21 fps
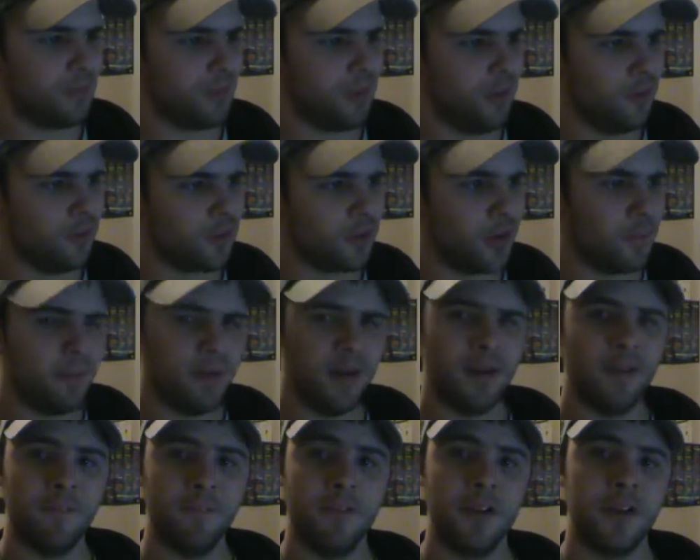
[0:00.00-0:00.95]
It's going to be
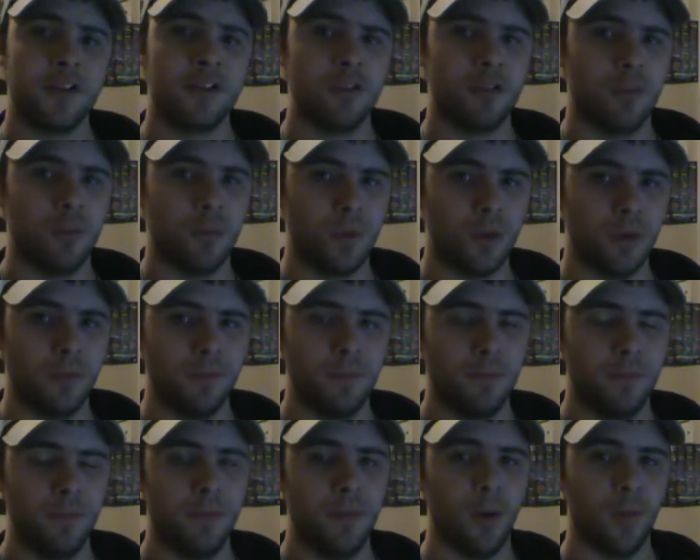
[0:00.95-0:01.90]
in a fictional world
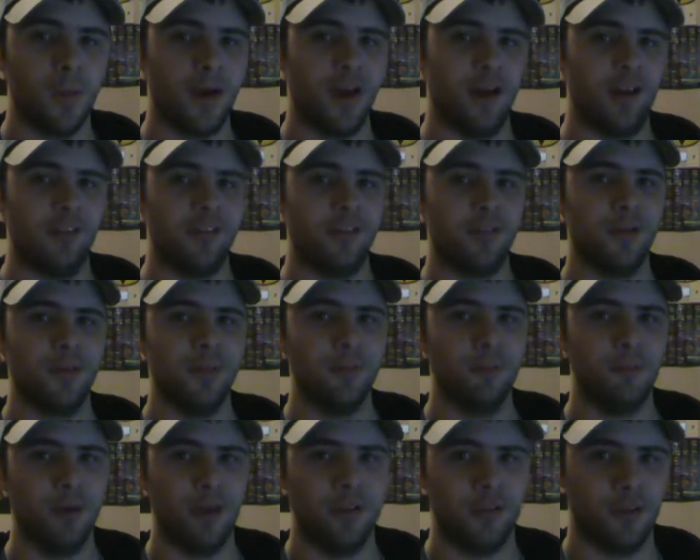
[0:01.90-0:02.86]
known as
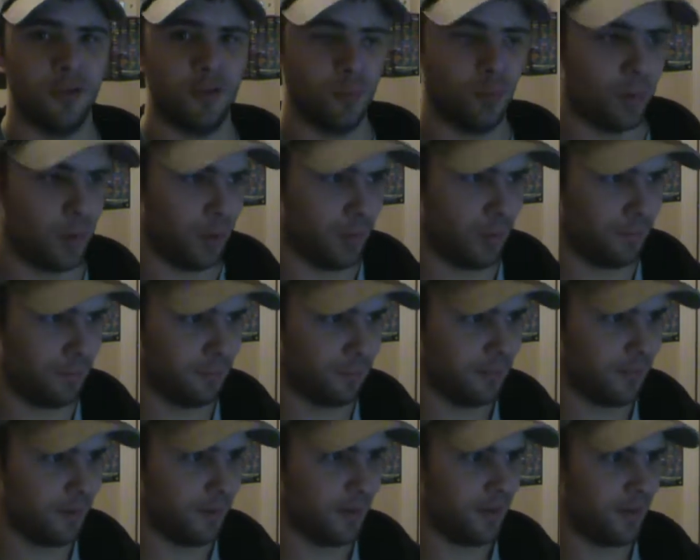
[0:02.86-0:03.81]
Blizzard World.
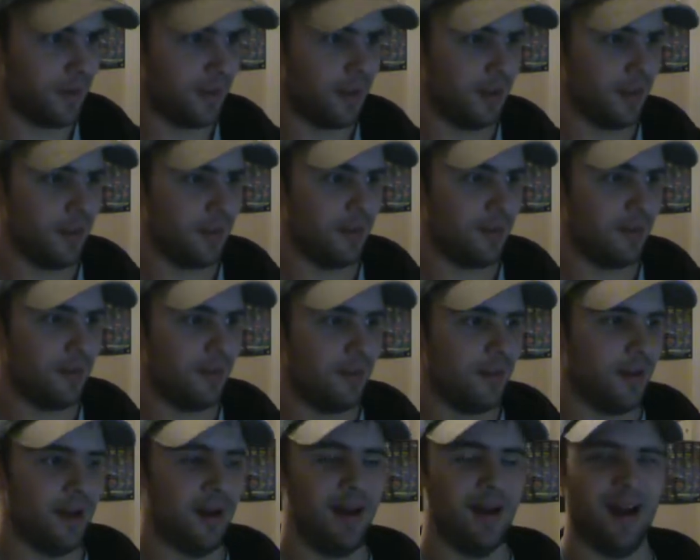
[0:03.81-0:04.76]

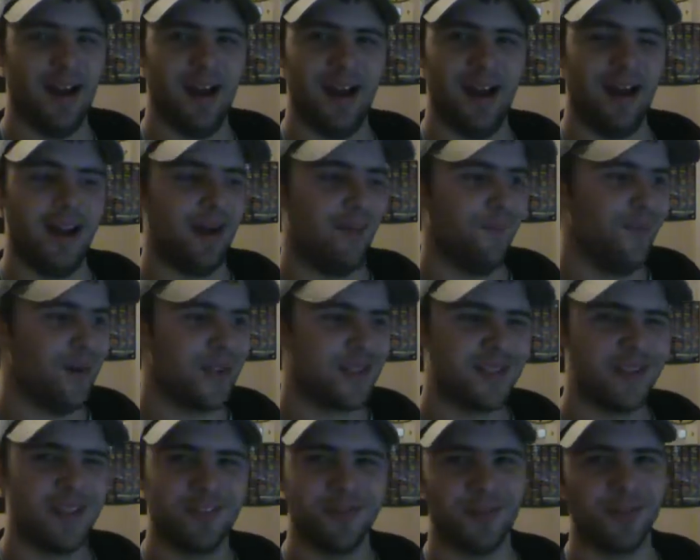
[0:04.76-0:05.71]
I wish
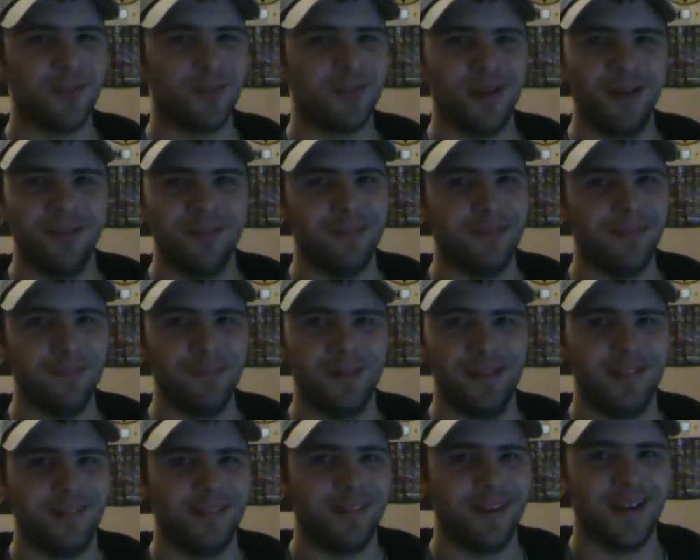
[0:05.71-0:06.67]
this was real,
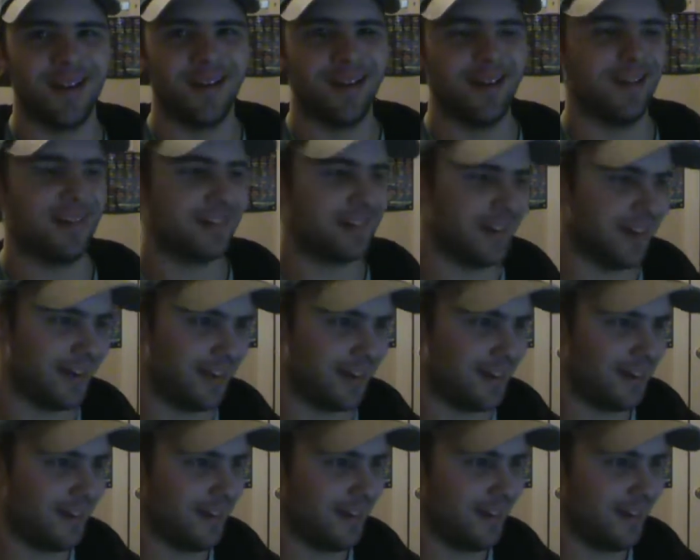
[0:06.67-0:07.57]
but sadly it's not.